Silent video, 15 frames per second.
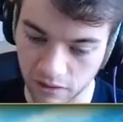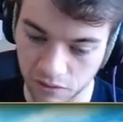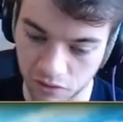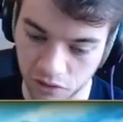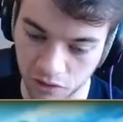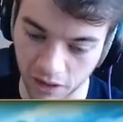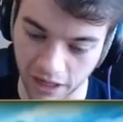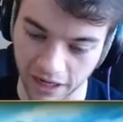
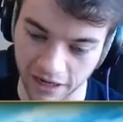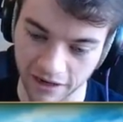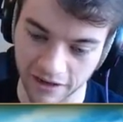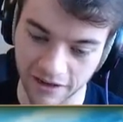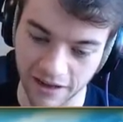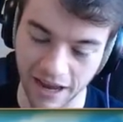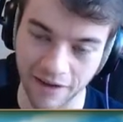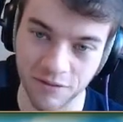Trade.
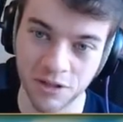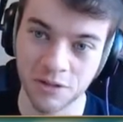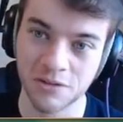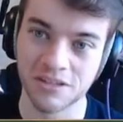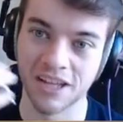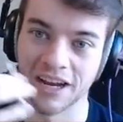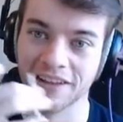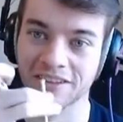I have two
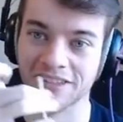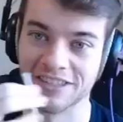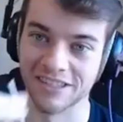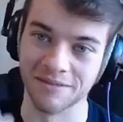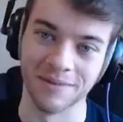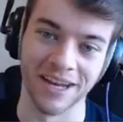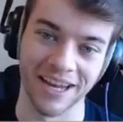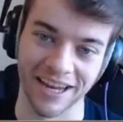styluses in
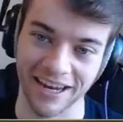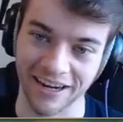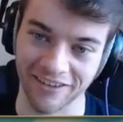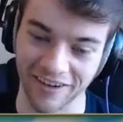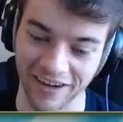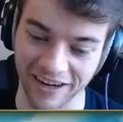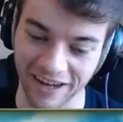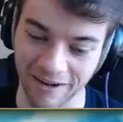my hand
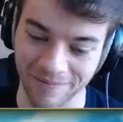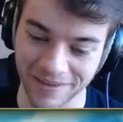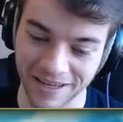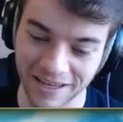right now.